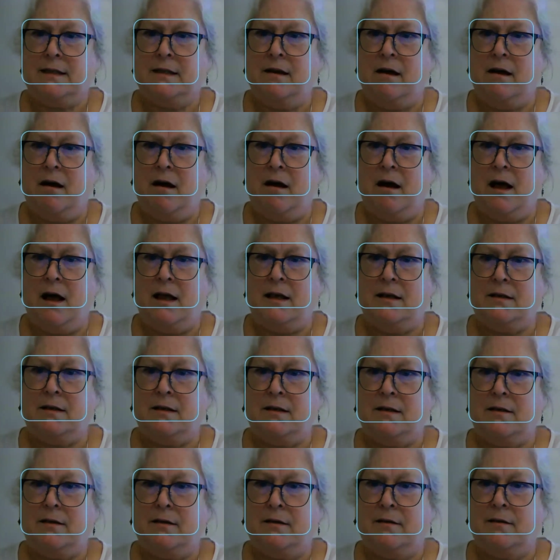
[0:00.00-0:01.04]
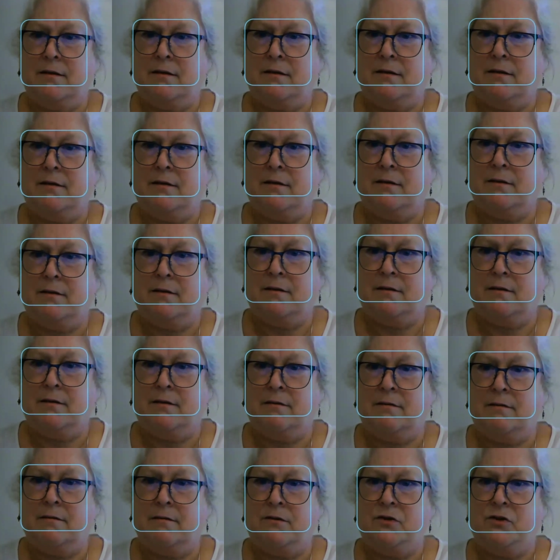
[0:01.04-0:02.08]
not
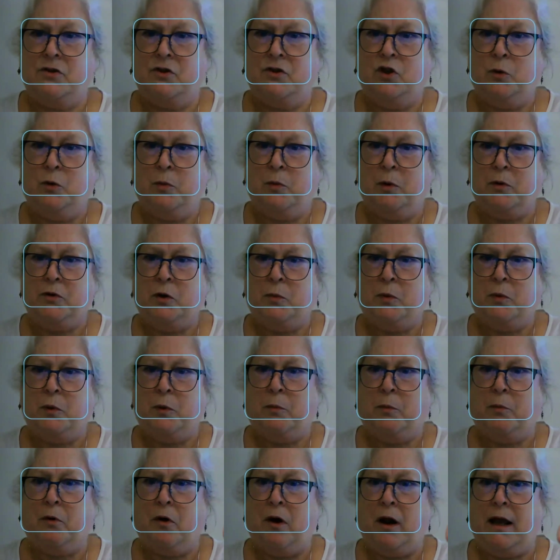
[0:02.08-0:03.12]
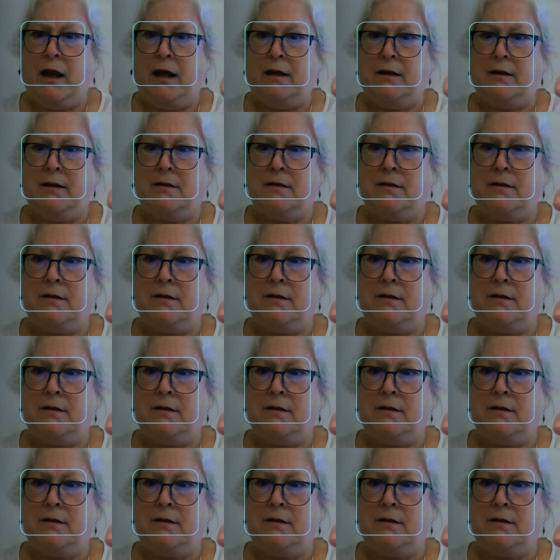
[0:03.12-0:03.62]
super, super bright.